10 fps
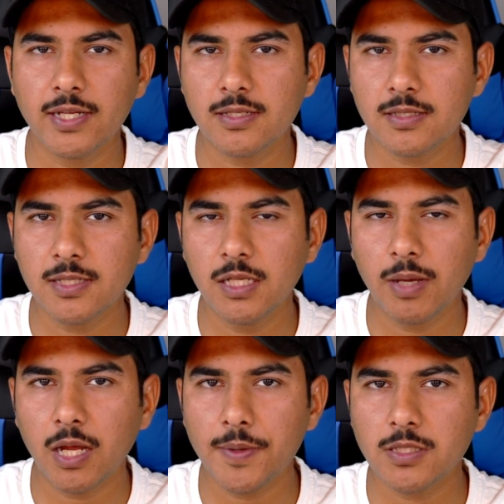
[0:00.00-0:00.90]
a 16
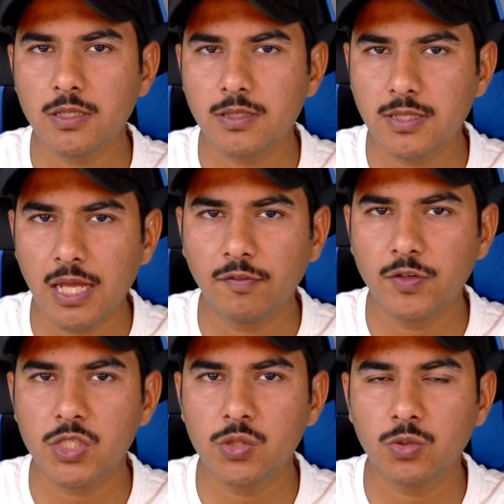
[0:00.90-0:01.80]
megapixel
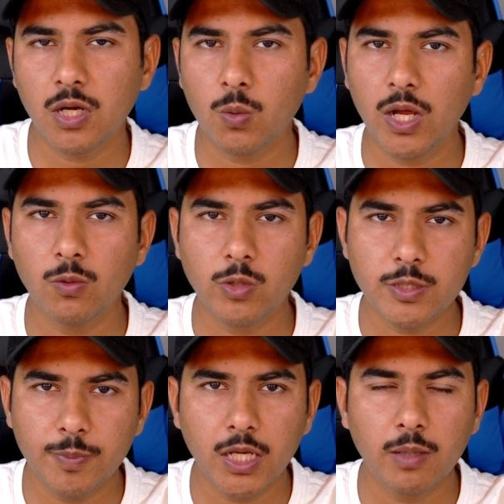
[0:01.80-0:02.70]
selfie shooter. While we're
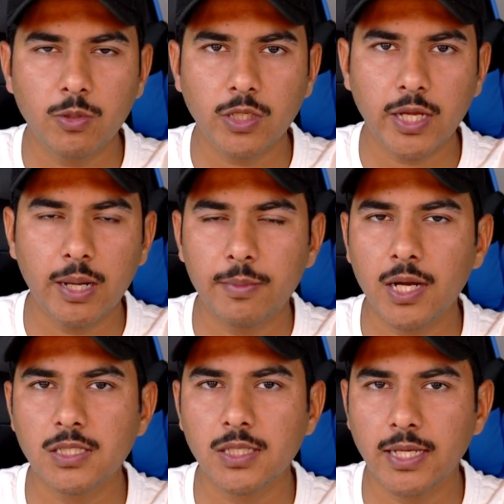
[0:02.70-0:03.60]
speaking about the
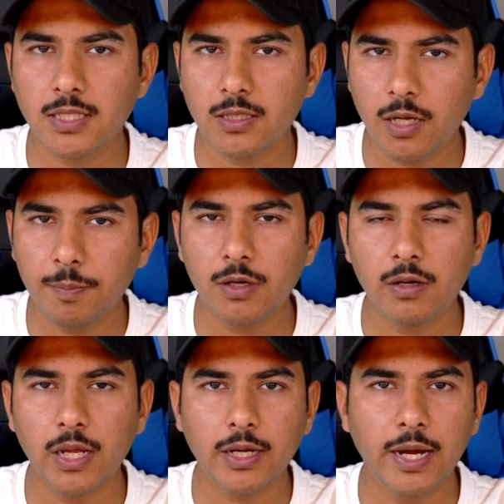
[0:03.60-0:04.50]
cameras, it has a triple
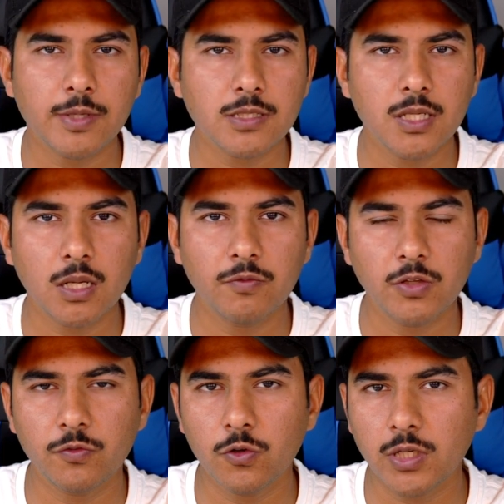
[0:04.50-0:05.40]
rear camera setup
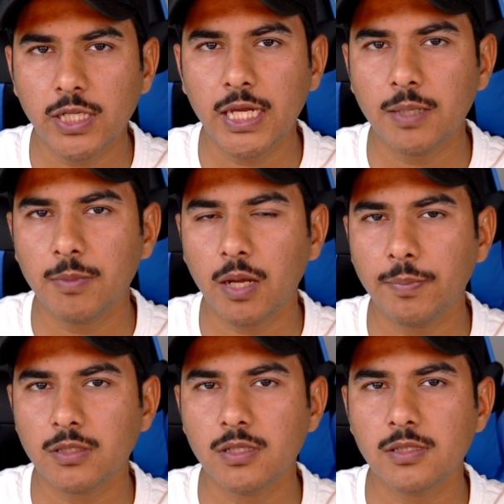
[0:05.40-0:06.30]
with a 48
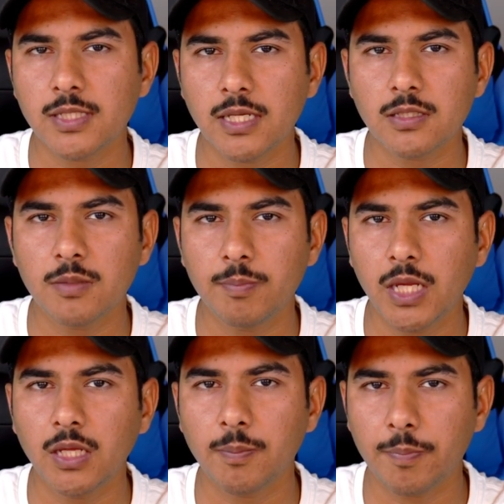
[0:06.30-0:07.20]
megapixel sensor
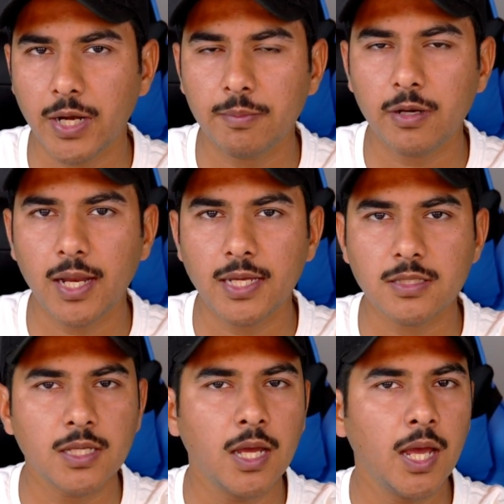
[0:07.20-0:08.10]
being the primary
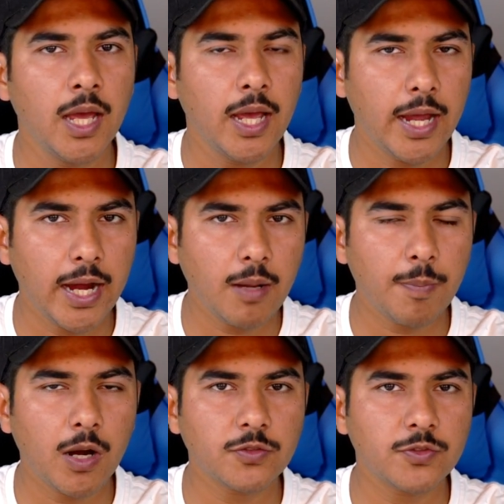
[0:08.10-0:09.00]
lens, and
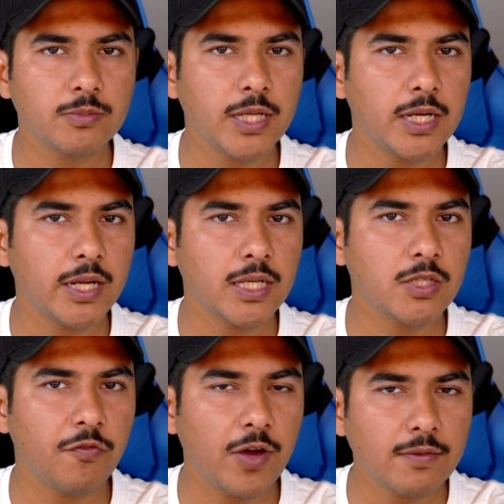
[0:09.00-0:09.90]
apart from that it has
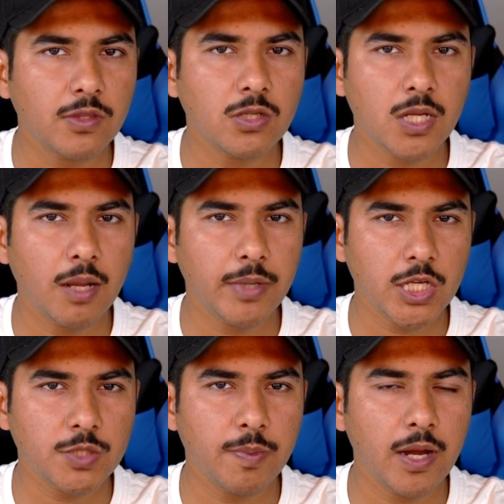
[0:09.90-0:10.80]
a 5000
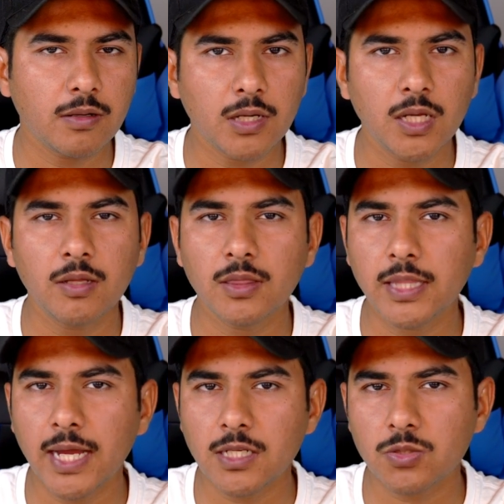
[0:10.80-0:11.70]
mAh battery
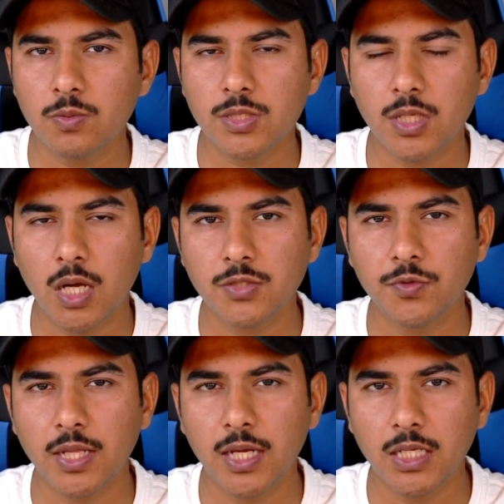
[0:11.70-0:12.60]
that's to be charged
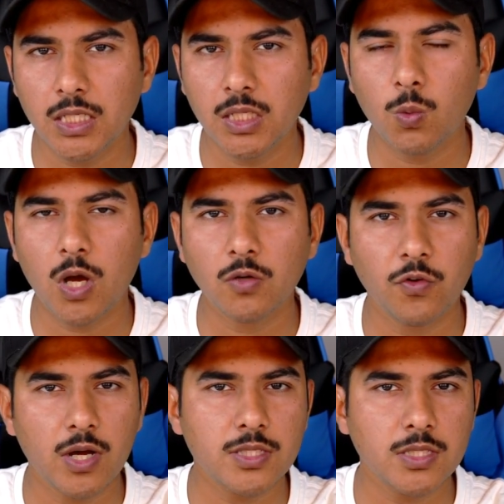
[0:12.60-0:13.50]
with an 18
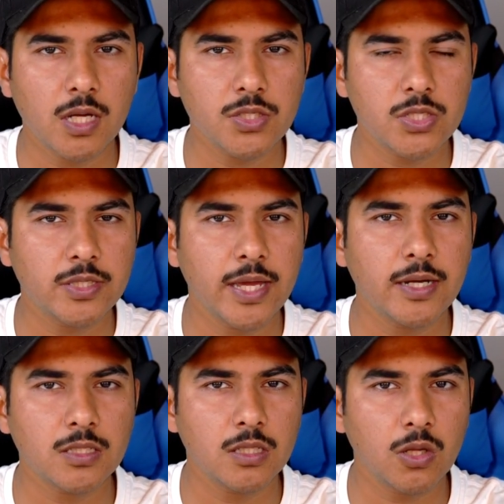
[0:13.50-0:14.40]
watt fast charger
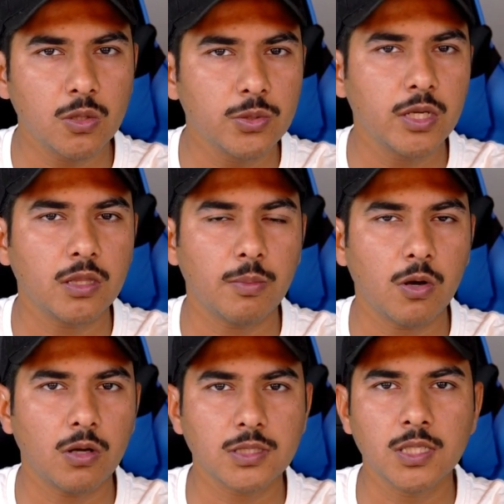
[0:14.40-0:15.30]
that is included in the
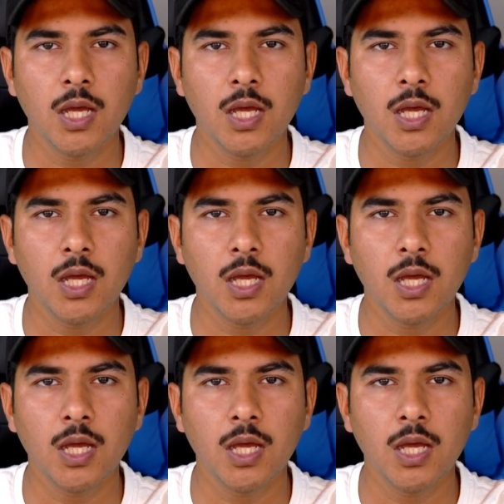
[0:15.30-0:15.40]
box.